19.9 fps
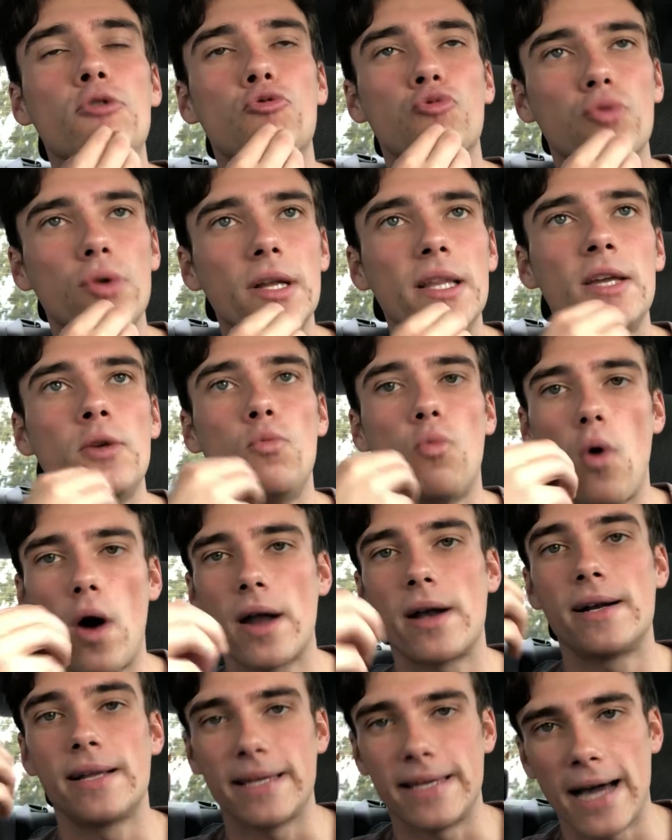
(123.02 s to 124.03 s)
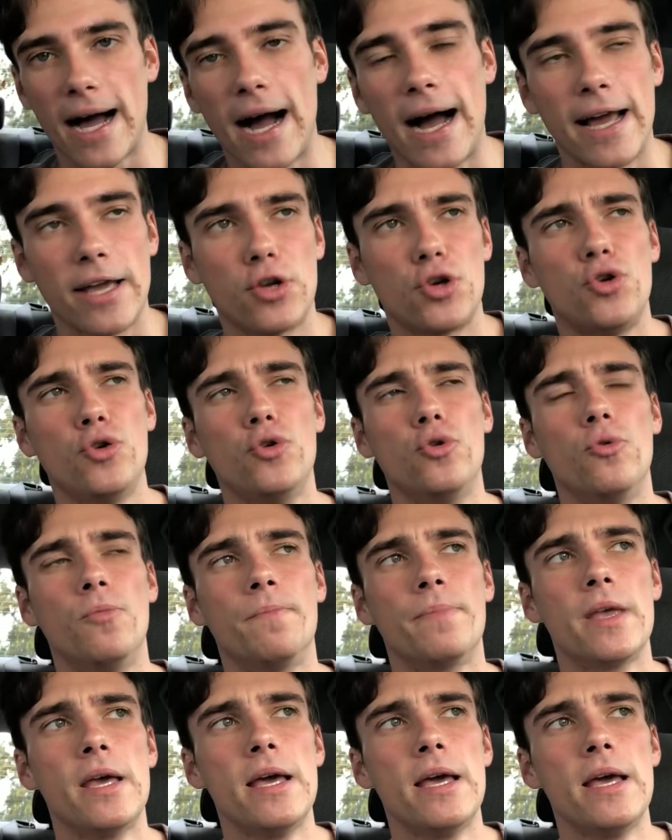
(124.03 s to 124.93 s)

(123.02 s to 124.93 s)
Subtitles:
really wanted a guy who,